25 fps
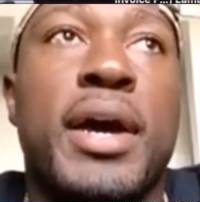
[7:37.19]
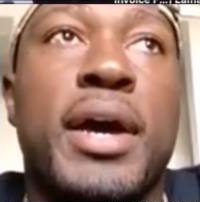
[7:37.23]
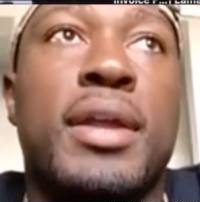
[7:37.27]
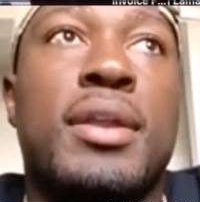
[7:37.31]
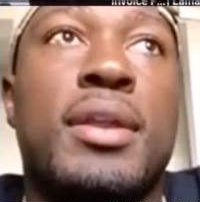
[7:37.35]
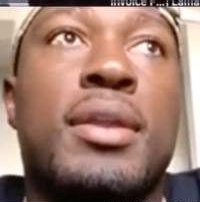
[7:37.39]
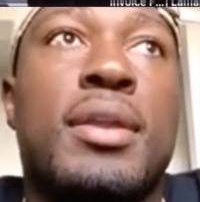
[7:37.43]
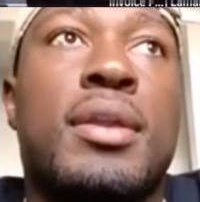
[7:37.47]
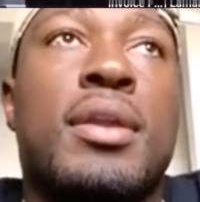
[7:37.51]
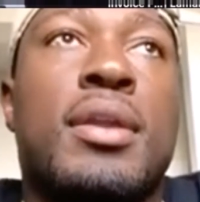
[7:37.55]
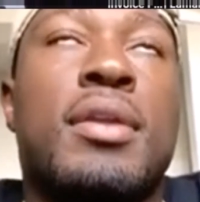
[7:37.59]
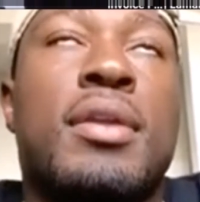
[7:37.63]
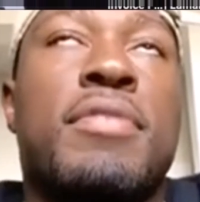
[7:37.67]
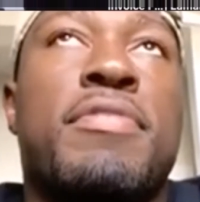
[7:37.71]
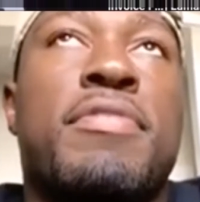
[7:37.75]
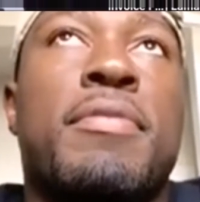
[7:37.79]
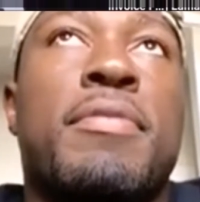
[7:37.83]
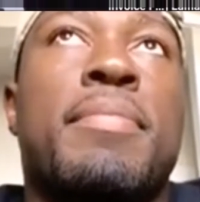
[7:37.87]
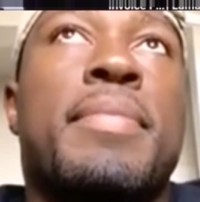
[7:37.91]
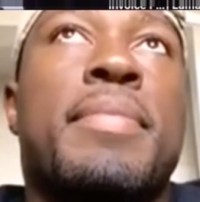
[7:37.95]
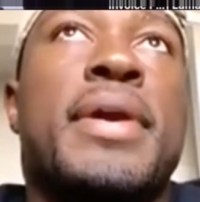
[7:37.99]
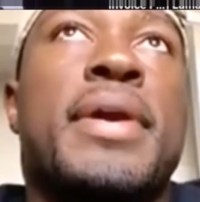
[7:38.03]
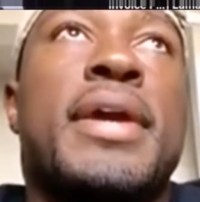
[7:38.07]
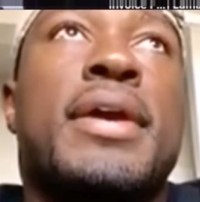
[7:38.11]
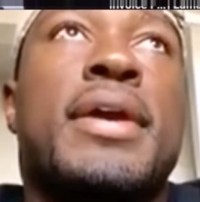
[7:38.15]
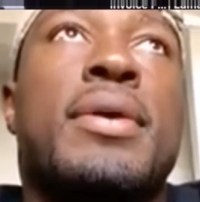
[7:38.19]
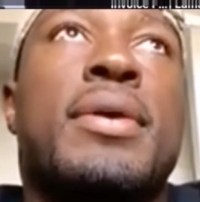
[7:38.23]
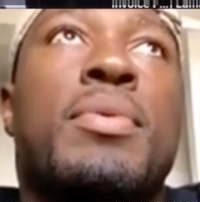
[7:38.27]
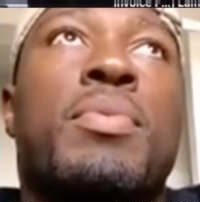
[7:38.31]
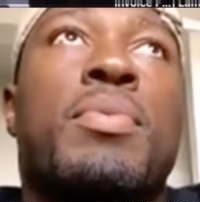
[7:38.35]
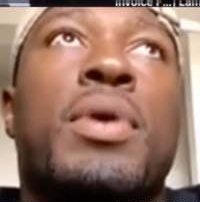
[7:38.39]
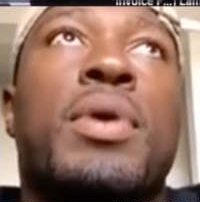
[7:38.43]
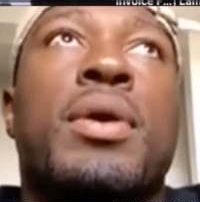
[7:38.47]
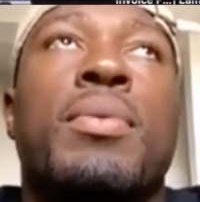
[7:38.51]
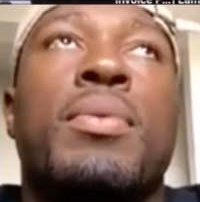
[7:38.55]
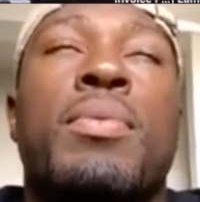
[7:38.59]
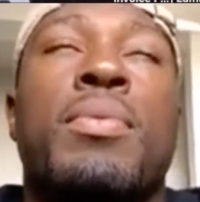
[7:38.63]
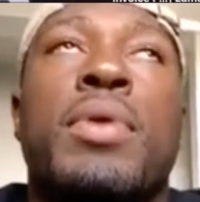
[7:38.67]
But for
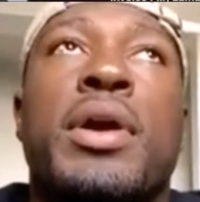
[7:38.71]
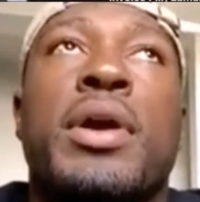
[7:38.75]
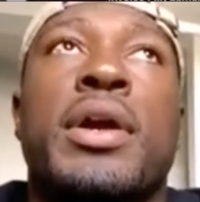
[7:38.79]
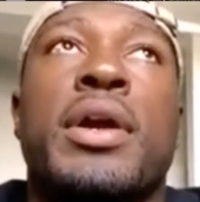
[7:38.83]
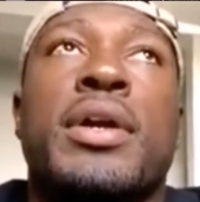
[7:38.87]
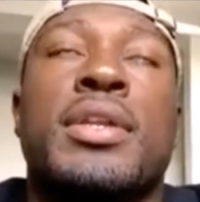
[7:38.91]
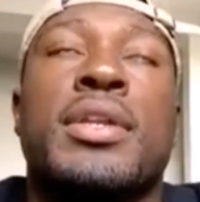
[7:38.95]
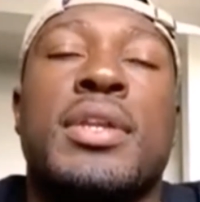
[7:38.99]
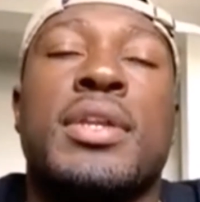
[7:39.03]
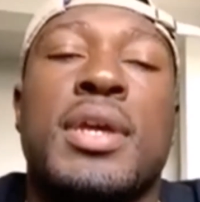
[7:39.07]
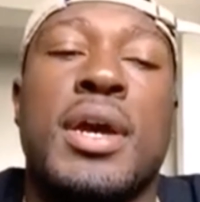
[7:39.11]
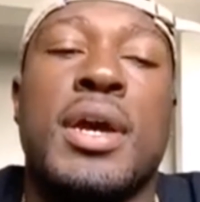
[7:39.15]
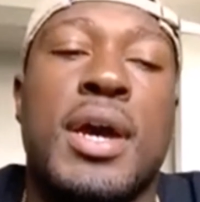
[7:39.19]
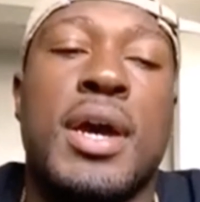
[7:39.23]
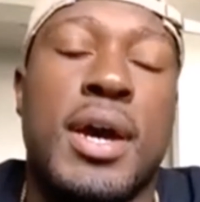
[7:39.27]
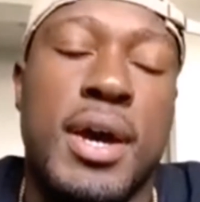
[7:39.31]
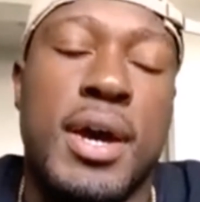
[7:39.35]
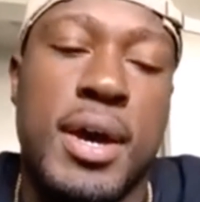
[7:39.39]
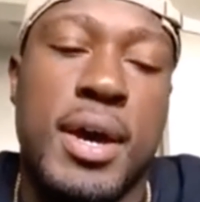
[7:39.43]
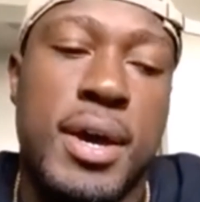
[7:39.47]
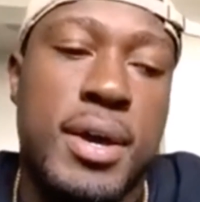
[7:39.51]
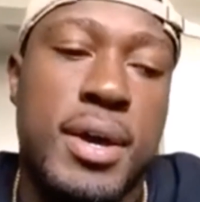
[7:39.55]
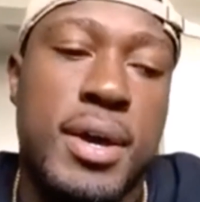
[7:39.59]
me, what worked